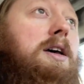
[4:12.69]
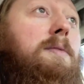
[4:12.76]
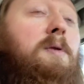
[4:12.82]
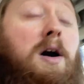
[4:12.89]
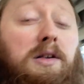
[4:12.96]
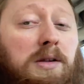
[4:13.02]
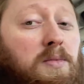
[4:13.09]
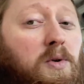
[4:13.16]
He
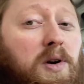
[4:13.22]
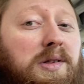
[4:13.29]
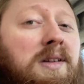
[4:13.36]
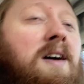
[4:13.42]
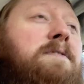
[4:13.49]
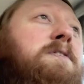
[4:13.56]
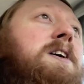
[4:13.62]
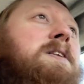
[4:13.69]
brought some more
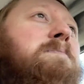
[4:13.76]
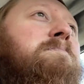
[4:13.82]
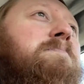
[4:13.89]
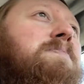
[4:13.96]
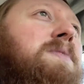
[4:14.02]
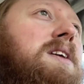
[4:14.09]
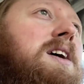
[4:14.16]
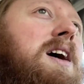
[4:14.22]
stuff in.
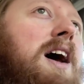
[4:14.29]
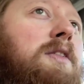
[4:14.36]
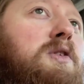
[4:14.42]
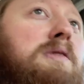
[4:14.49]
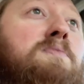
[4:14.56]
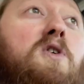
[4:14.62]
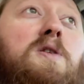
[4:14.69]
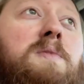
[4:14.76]
And
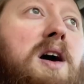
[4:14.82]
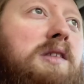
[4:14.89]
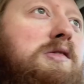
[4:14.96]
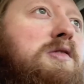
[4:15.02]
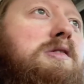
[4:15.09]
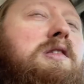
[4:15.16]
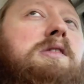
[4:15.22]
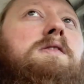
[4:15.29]
there's more
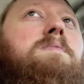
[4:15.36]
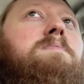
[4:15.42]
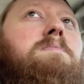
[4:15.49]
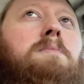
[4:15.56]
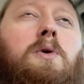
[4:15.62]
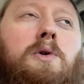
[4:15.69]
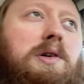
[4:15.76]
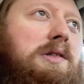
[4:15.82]
Master System,
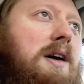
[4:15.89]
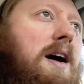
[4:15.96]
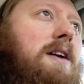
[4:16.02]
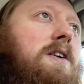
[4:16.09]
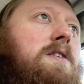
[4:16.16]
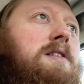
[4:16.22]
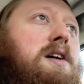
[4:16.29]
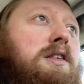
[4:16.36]
more Saturn,